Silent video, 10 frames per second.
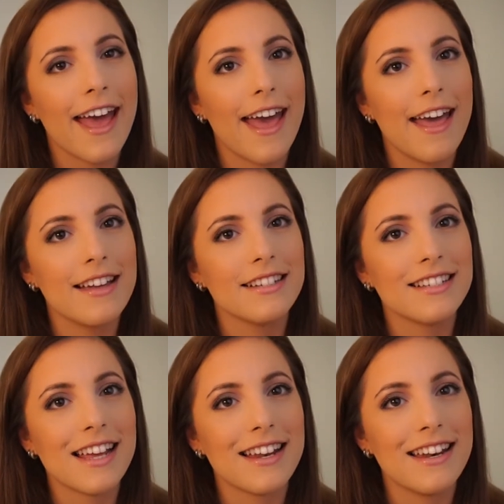
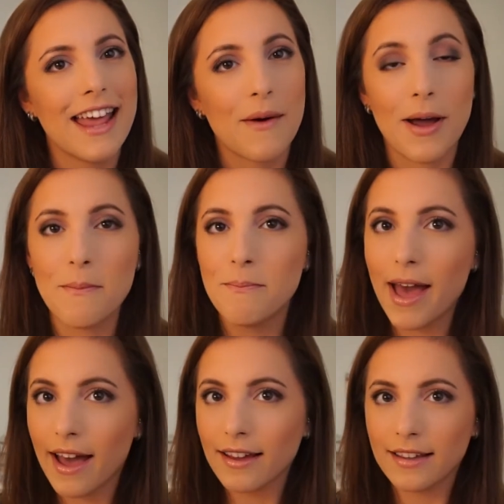and now I'm
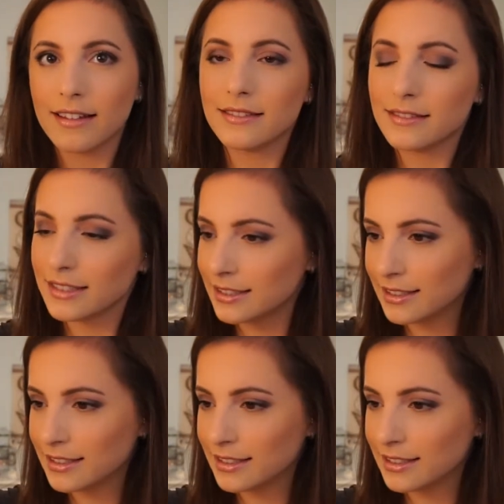back and